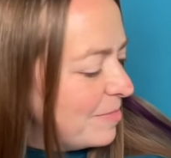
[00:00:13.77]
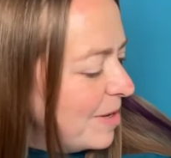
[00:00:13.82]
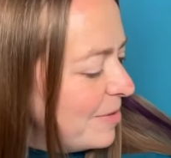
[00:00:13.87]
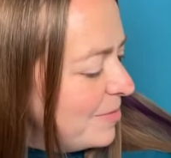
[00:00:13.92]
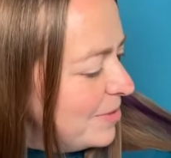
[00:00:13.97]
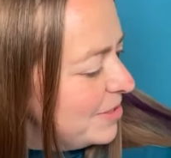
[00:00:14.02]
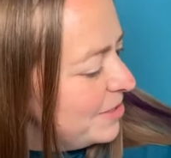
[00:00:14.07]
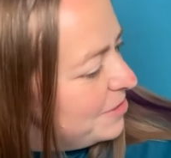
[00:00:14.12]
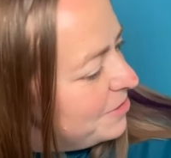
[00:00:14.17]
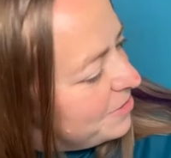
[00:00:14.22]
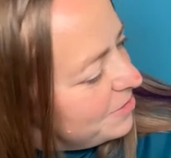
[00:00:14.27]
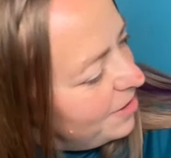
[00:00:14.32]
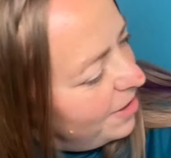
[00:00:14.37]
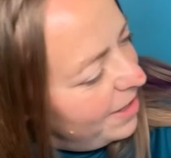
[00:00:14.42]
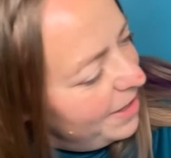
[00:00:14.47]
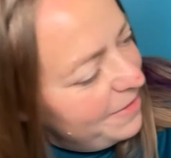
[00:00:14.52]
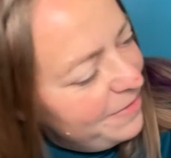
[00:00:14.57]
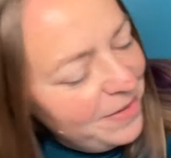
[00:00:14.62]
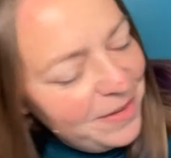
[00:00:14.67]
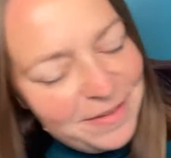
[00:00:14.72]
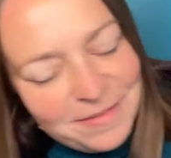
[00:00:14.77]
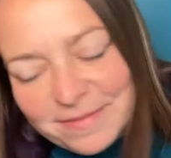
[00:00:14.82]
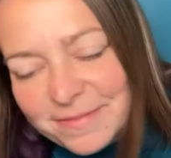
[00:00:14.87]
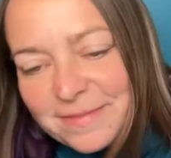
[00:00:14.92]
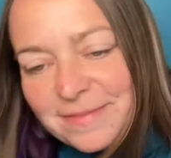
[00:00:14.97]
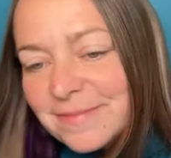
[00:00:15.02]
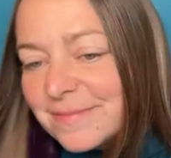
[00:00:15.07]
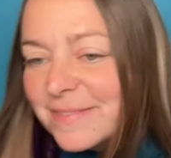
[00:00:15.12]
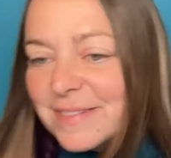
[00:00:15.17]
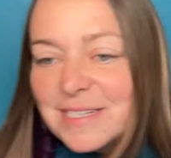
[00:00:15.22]
wanted to do a live.
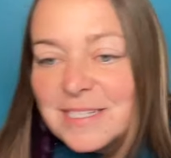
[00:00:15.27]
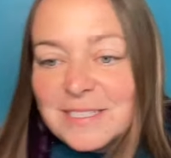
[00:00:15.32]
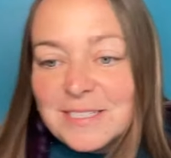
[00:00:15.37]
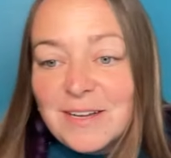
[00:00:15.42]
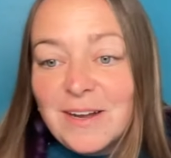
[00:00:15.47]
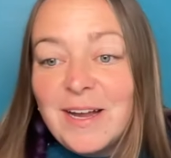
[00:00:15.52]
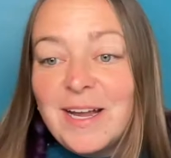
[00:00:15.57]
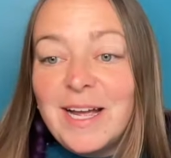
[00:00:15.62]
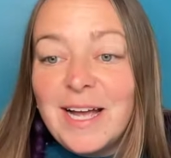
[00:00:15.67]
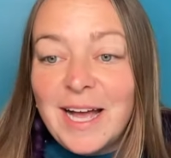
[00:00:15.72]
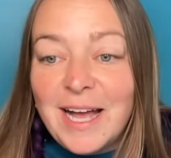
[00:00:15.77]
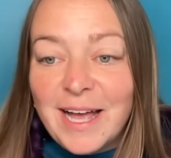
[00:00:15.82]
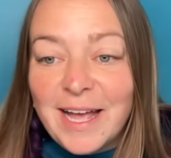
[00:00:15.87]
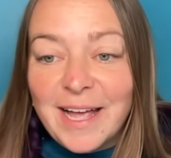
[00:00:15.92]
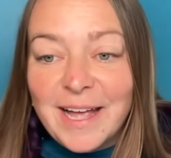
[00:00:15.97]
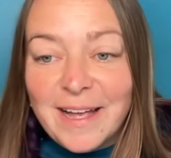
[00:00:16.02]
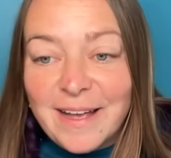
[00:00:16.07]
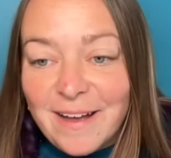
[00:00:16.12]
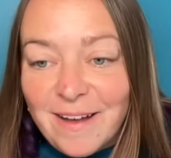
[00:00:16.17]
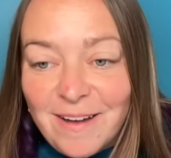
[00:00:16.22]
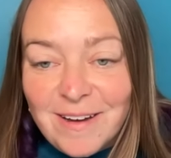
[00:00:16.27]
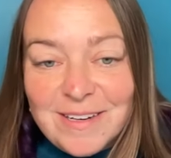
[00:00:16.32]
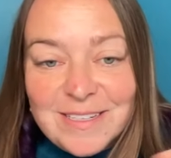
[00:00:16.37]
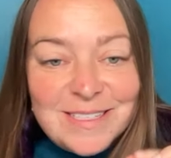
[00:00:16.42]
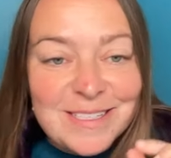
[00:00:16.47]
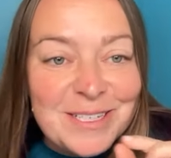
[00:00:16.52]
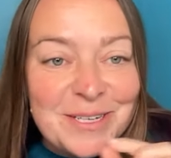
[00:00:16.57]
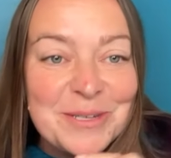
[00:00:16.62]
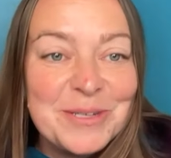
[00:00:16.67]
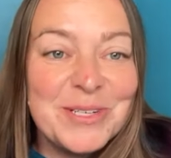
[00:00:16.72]
Sorry, I
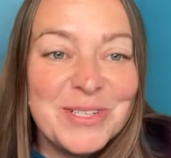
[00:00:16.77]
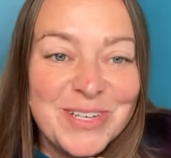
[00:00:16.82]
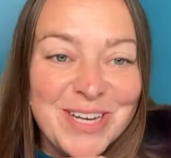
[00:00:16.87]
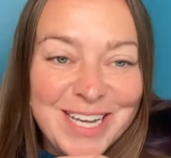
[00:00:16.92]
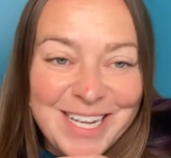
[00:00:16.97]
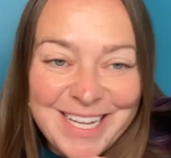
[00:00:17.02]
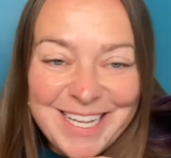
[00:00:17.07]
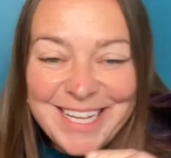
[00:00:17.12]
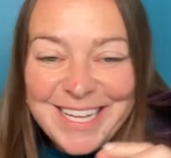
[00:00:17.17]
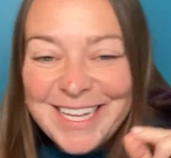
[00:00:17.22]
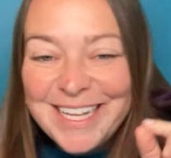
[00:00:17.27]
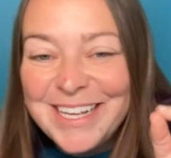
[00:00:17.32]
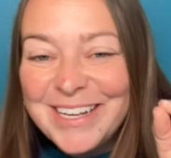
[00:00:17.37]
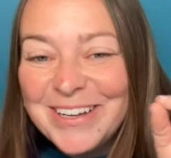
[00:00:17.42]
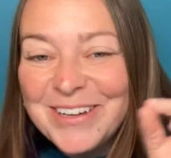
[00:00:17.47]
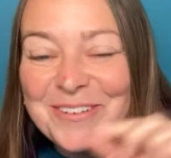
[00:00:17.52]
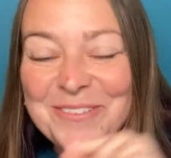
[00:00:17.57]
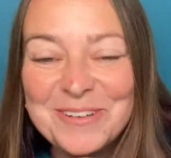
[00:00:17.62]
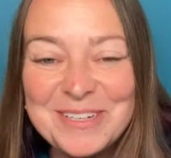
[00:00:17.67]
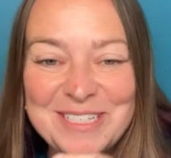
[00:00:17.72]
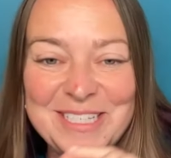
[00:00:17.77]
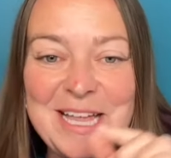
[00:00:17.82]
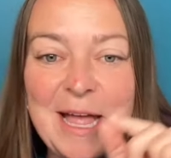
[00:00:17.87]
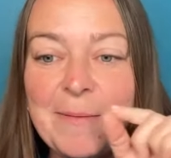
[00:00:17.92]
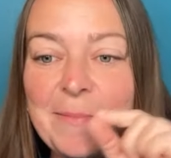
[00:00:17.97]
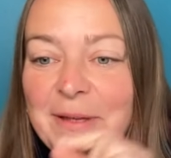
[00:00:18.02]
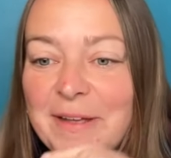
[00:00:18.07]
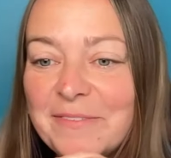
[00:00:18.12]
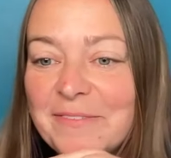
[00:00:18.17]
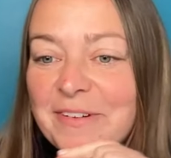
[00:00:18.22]
honestly was
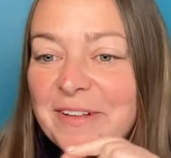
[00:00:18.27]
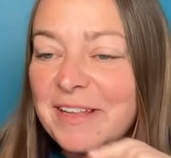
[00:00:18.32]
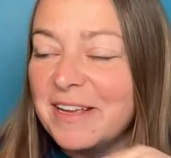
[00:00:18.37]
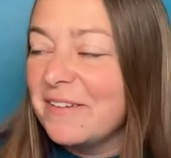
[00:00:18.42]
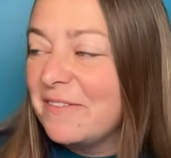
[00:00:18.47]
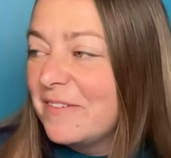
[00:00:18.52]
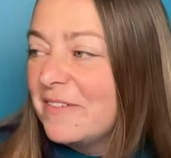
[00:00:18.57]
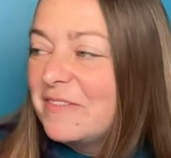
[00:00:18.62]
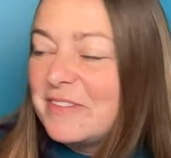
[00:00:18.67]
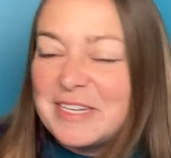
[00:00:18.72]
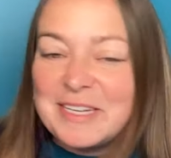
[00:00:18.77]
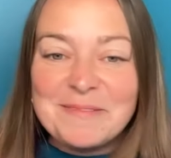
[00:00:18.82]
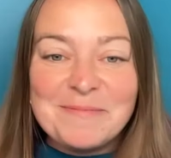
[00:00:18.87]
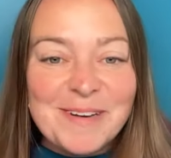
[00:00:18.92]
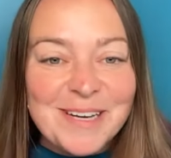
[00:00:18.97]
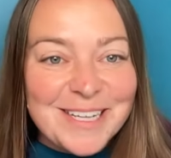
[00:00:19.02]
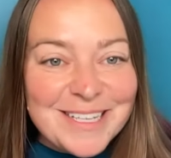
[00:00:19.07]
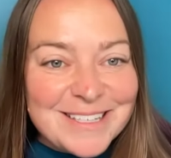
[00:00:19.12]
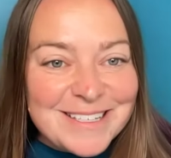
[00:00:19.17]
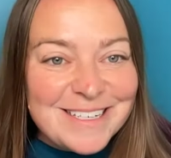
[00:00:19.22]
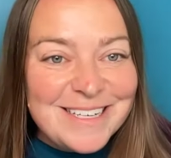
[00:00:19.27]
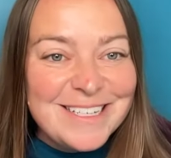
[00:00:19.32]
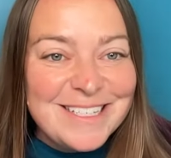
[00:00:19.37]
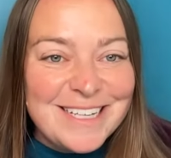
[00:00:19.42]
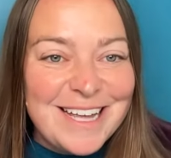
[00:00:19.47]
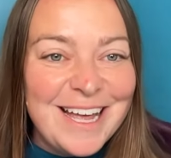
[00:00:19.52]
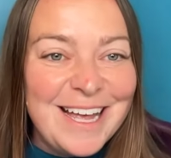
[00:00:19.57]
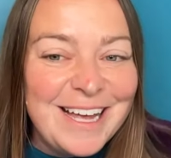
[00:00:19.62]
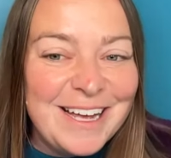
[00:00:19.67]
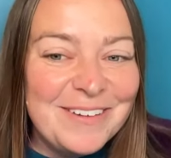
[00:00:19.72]
napping for like 15 minutes because
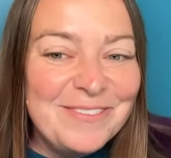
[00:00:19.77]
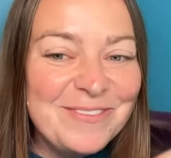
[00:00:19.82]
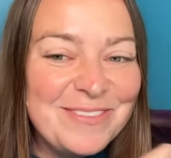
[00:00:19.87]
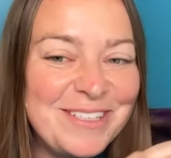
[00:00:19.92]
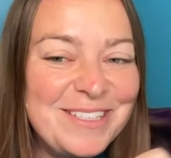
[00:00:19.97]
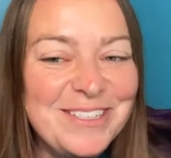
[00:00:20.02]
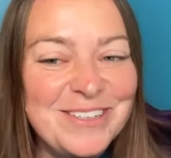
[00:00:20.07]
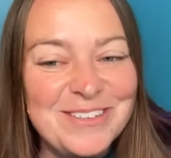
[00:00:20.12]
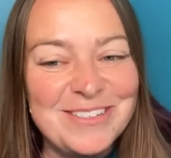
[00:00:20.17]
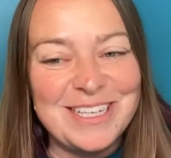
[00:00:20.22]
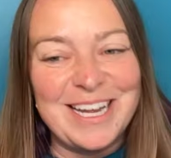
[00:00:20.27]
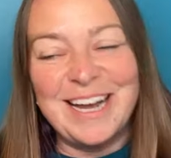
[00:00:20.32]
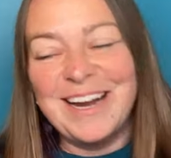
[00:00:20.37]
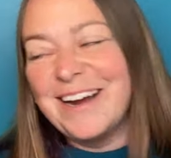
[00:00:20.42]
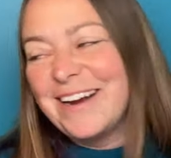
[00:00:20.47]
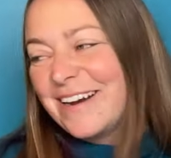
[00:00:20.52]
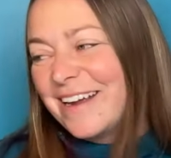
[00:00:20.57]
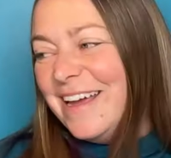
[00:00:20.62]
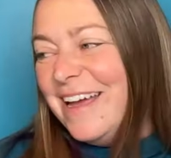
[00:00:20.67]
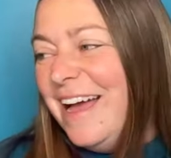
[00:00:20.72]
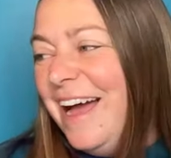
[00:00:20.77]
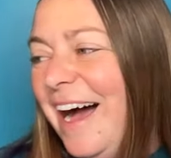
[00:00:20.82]
I am so tired.